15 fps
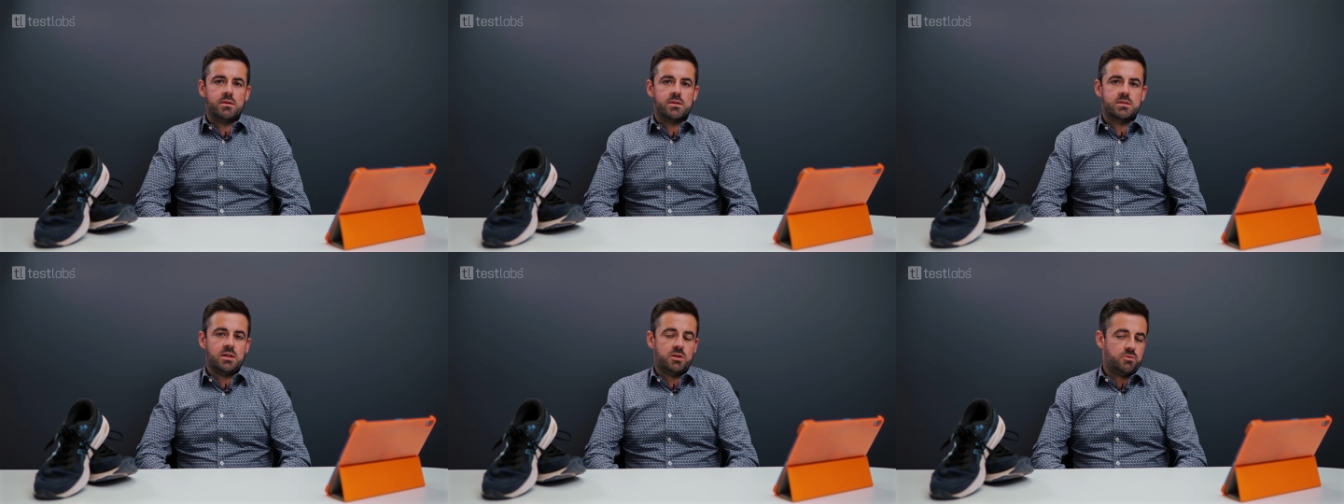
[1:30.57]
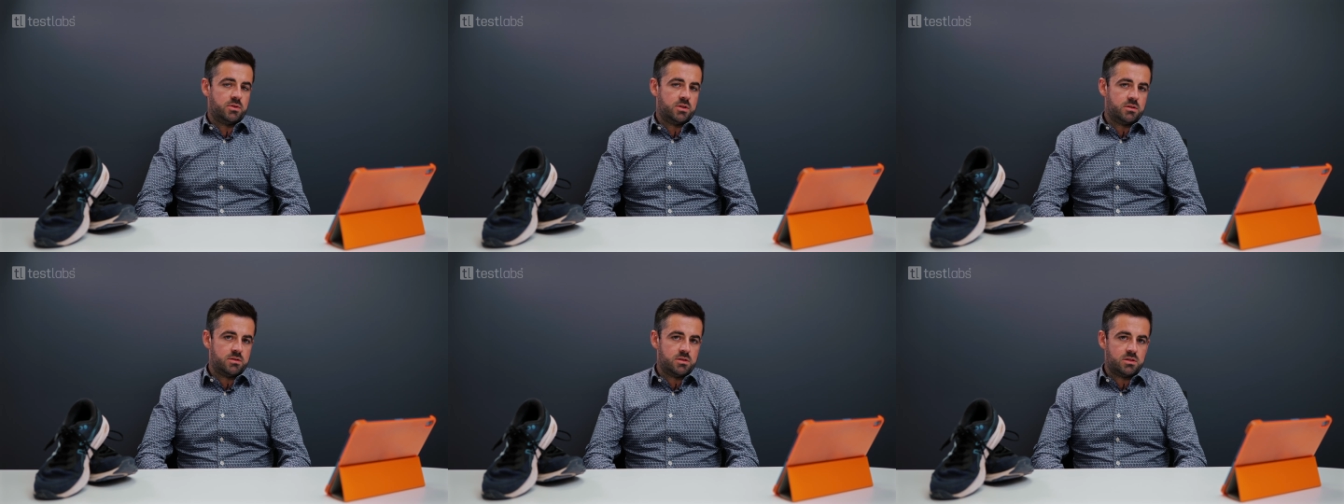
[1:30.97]

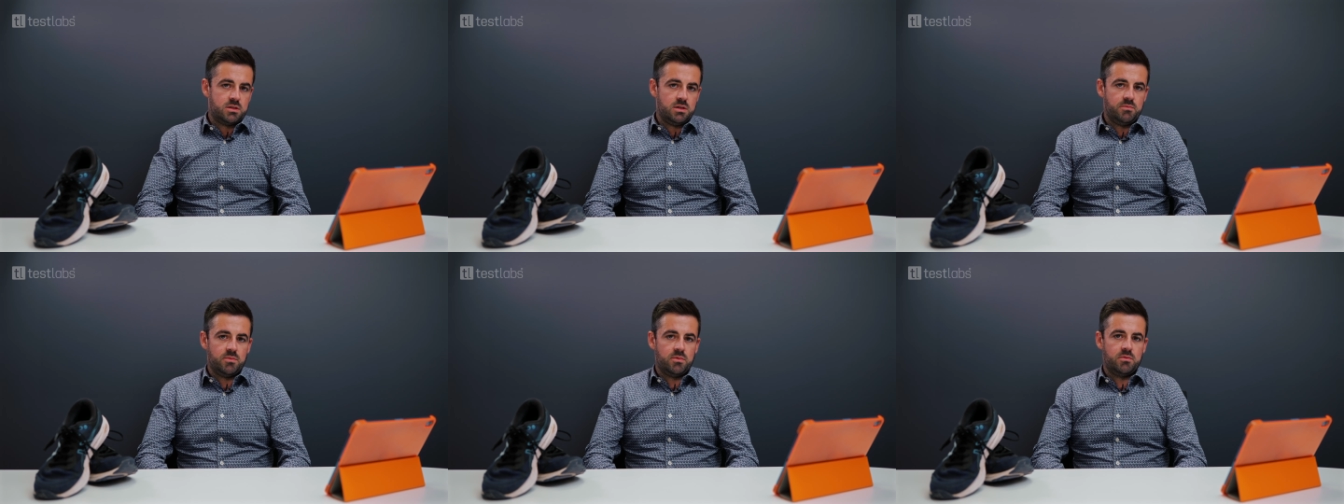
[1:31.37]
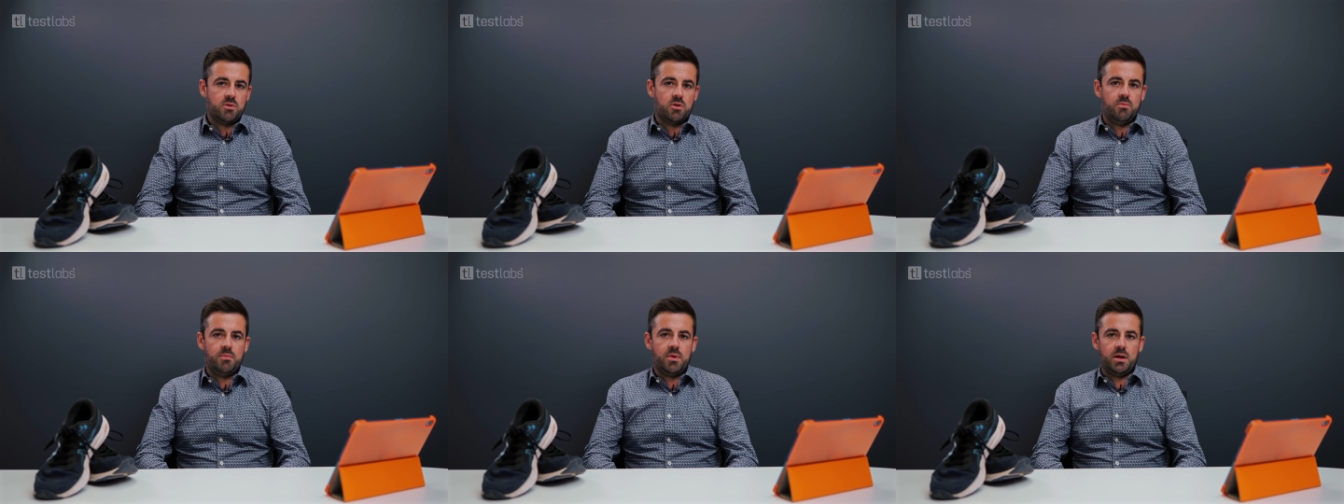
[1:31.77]
saturated steam
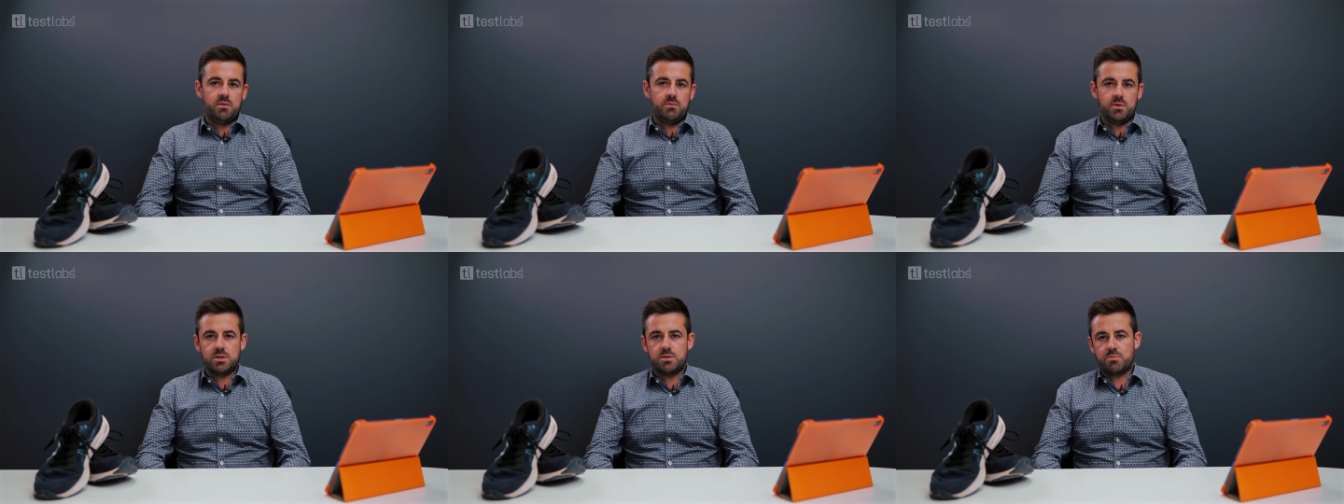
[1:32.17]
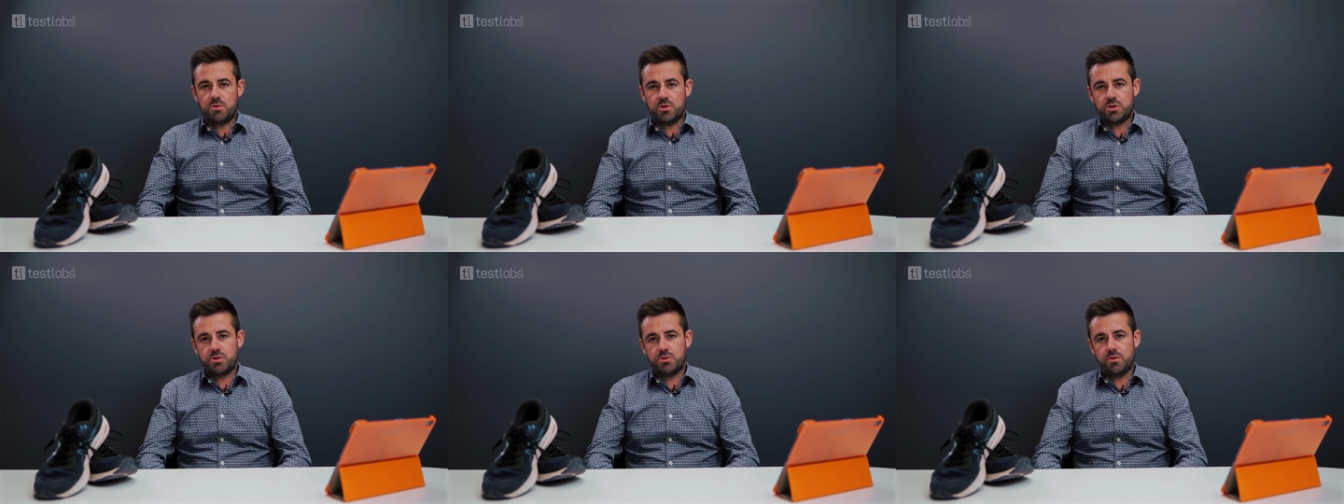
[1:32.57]
combined with
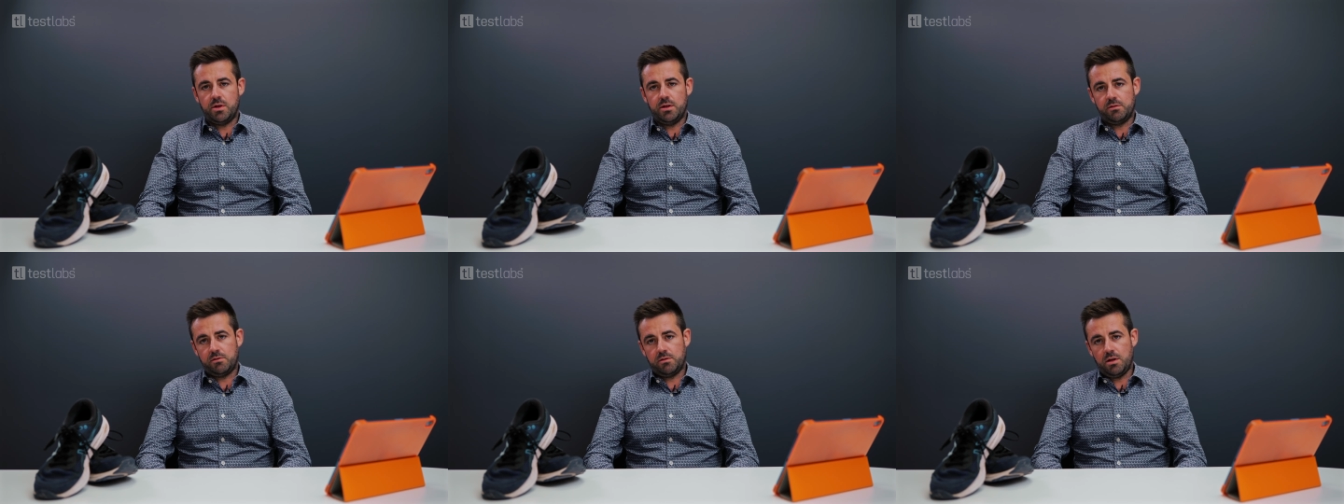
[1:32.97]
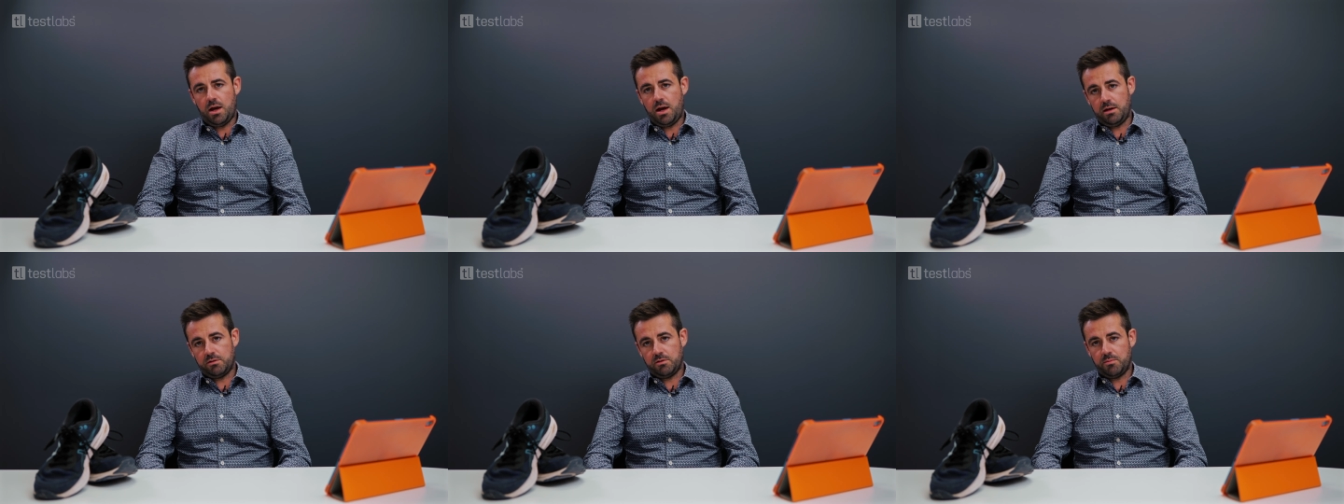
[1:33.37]
pressure and
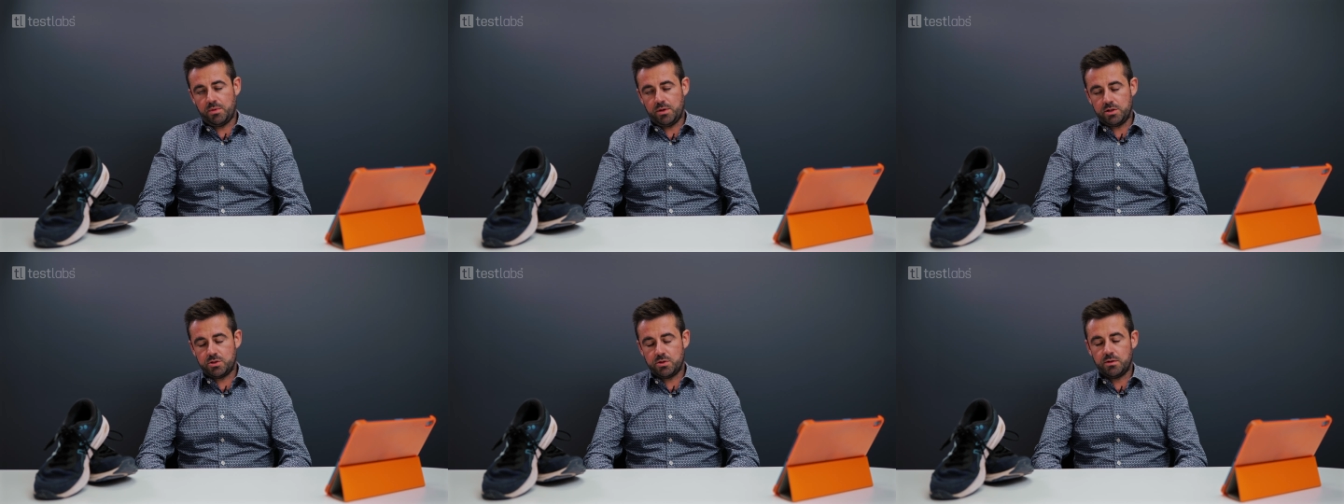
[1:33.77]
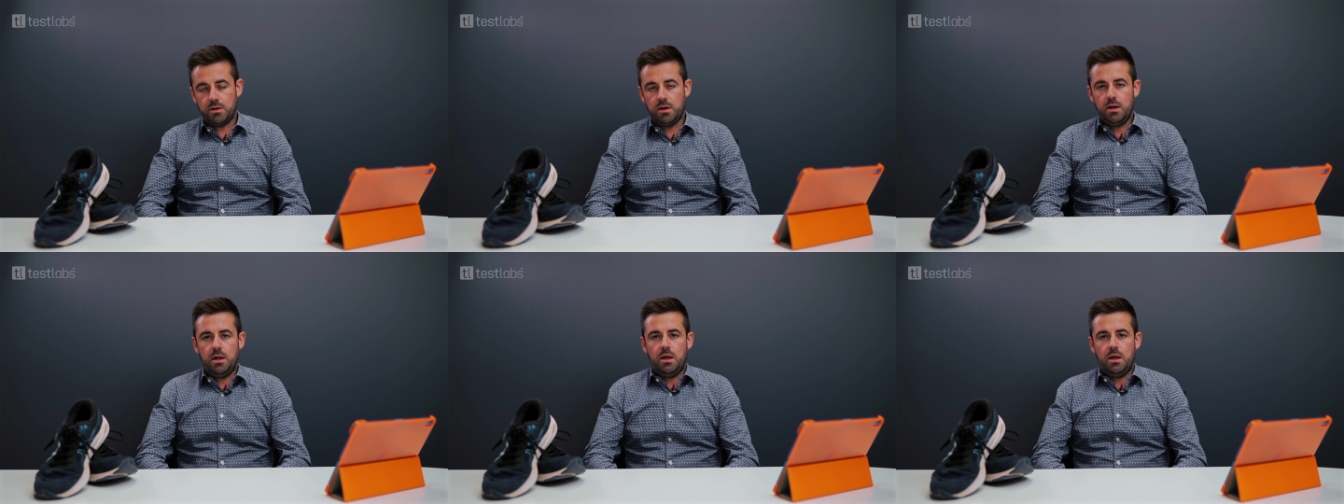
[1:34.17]
high temperature.